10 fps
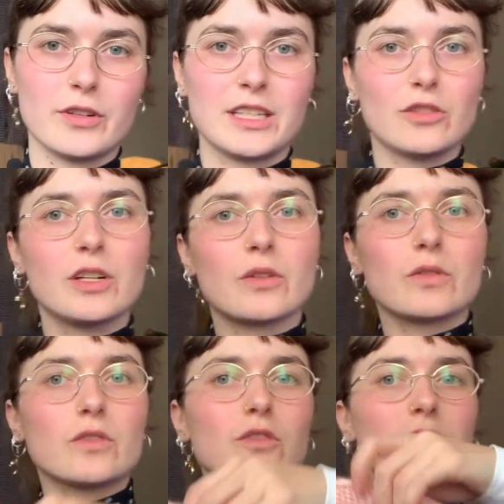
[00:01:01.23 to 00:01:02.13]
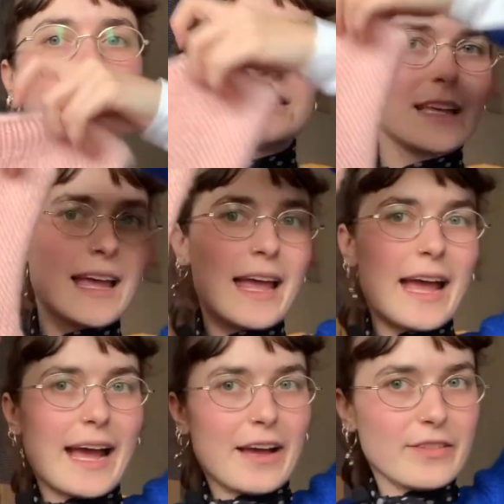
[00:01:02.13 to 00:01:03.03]
on it. You can also just
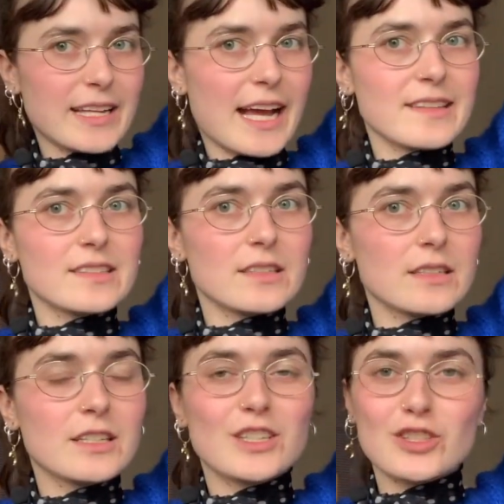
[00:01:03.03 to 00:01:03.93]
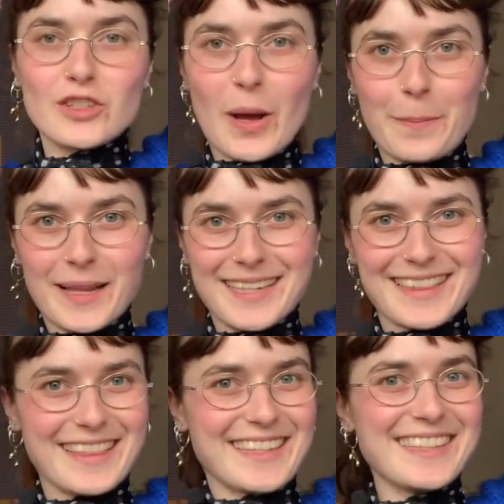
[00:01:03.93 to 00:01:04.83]
have it as a top
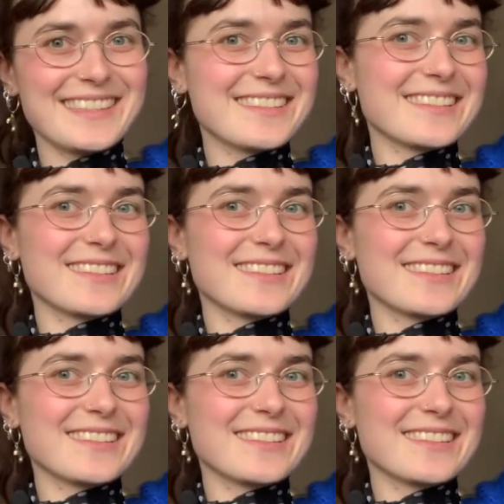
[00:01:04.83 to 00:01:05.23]
like this,